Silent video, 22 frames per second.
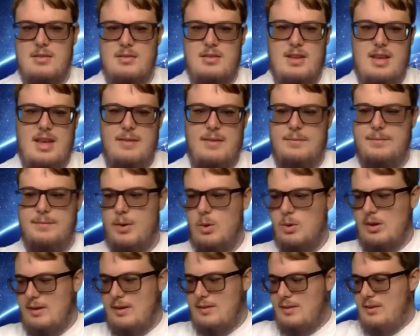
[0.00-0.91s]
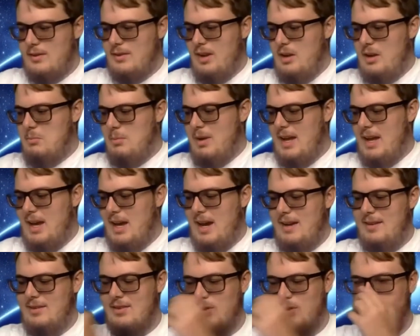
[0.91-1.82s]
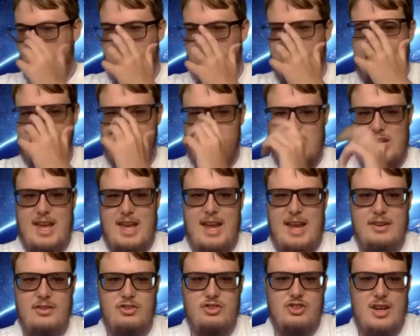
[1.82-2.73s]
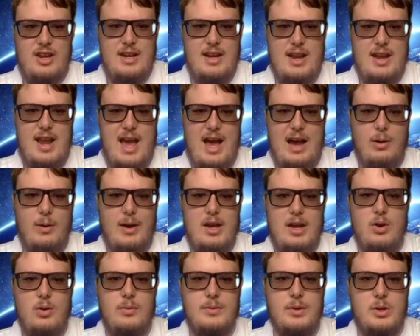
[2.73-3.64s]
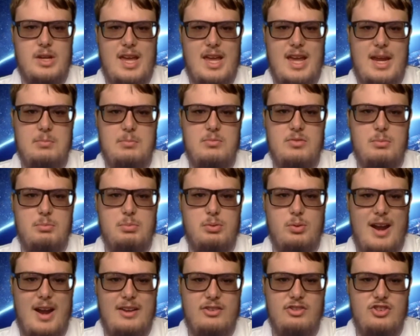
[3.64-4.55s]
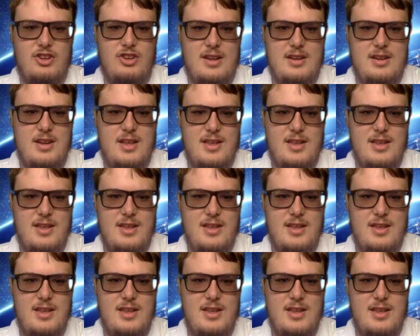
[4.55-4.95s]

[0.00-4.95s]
It focuses on my high school education and how I overcame depression.